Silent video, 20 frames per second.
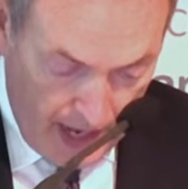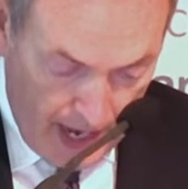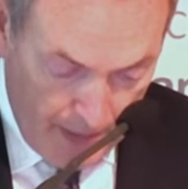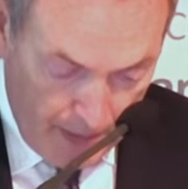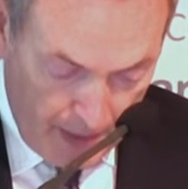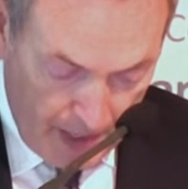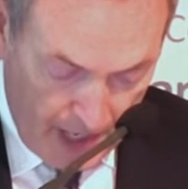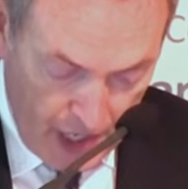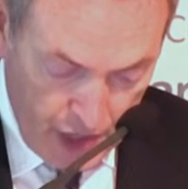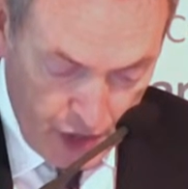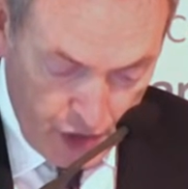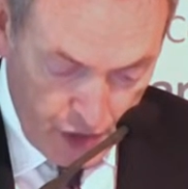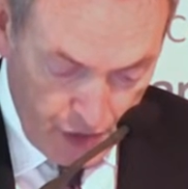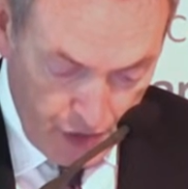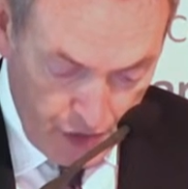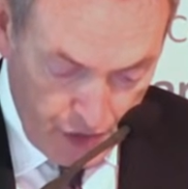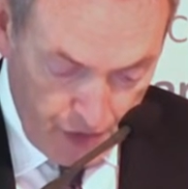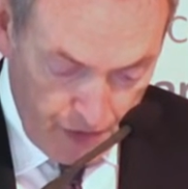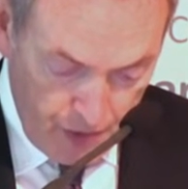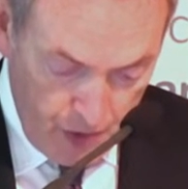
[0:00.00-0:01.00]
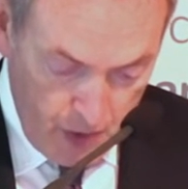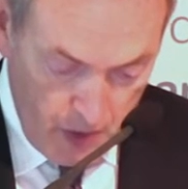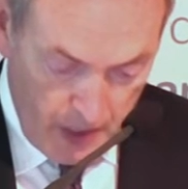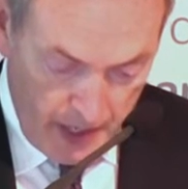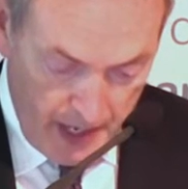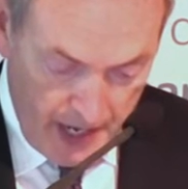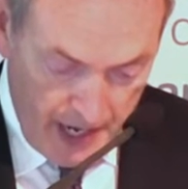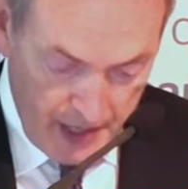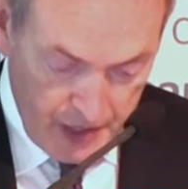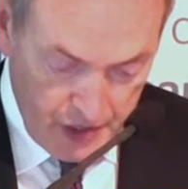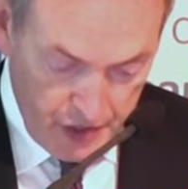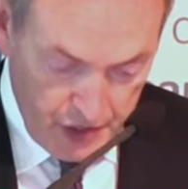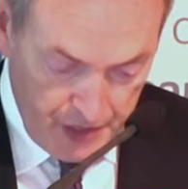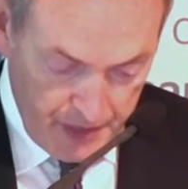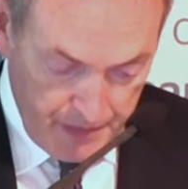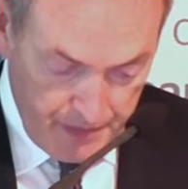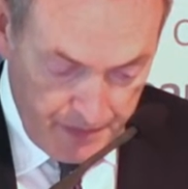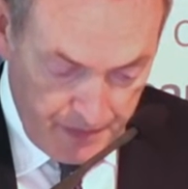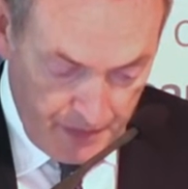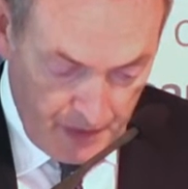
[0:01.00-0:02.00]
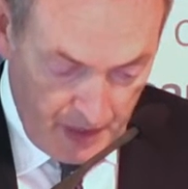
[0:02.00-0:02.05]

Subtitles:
applications of nuclear energy